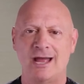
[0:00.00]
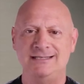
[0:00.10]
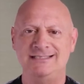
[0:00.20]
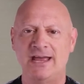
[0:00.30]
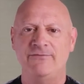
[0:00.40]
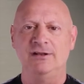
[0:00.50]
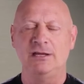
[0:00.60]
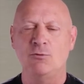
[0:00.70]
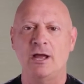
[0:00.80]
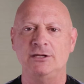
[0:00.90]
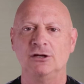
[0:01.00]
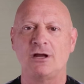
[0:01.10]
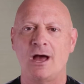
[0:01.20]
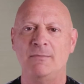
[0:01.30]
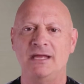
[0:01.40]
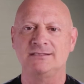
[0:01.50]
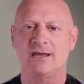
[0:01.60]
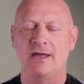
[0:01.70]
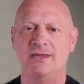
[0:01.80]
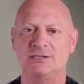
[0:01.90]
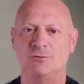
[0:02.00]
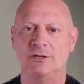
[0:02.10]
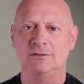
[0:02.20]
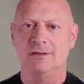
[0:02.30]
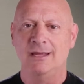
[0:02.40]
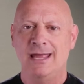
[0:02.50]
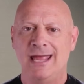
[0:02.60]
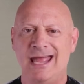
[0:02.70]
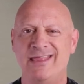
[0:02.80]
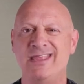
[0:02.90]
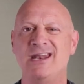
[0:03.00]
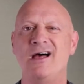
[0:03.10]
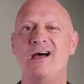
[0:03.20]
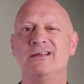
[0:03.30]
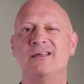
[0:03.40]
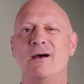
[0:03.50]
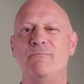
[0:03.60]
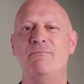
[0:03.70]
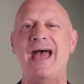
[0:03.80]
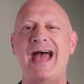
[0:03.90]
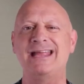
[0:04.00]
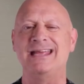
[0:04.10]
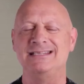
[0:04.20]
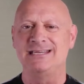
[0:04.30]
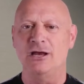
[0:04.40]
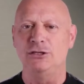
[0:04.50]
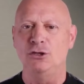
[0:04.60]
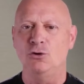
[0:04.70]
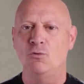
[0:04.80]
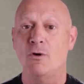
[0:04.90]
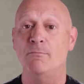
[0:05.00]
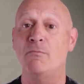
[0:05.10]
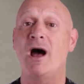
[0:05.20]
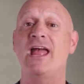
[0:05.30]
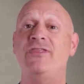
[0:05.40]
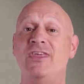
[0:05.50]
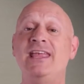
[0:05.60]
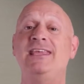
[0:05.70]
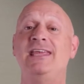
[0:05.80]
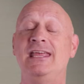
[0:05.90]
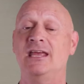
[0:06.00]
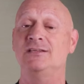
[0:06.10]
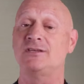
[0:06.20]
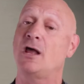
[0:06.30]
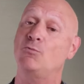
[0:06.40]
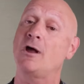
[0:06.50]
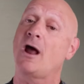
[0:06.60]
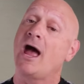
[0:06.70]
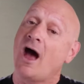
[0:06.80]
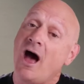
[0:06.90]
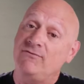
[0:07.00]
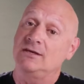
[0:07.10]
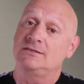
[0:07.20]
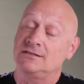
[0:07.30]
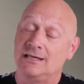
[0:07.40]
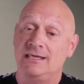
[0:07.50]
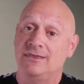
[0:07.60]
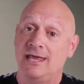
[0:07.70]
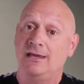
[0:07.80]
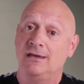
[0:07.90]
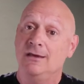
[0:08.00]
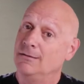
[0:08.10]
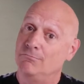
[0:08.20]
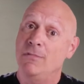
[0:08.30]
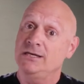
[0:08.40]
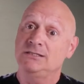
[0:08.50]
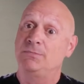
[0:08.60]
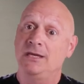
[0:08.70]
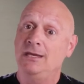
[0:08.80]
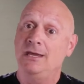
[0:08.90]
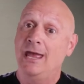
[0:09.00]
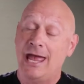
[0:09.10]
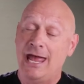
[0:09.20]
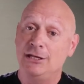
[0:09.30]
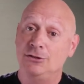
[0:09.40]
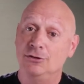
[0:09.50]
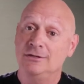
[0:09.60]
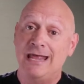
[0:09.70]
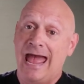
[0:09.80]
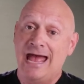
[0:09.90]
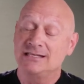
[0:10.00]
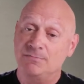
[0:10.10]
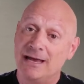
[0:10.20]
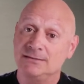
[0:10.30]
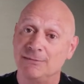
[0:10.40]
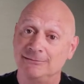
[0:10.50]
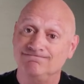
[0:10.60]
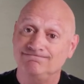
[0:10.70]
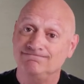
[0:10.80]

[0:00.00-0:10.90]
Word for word: I definitely want your comments on this one. And then I'll come back and tell you what my thinking is on what I obviously think must be a good ad specimen.